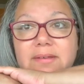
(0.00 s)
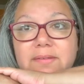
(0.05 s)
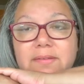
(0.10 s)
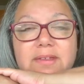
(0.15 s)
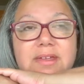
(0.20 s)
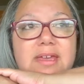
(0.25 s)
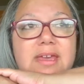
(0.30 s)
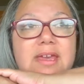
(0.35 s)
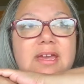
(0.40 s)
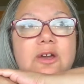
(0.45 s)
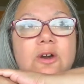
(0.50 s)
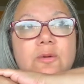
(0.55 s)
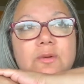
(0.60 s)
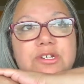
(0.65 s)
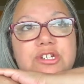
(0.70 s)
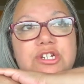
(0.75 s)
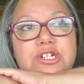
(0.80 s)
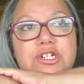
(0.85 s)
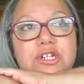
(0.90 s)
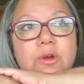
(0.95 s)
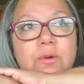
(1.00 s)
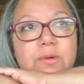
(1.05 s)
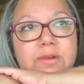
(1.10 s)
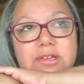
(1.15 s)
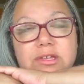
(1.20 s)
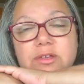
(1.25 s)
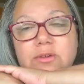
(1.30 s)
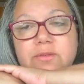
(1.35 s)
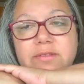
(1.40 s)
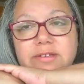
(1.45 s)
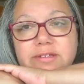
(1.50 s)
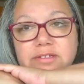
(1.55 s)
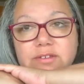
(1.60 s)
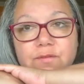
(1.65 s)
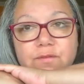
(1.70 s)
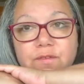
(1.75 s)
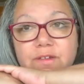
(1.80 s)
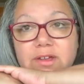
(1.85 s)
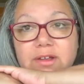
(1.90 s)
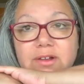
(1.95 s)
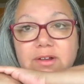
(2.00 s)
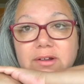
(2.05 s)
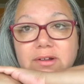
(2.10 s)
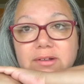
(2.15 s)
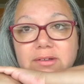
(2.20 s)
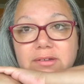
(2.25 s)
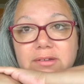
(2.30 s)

The ego is showing you this fear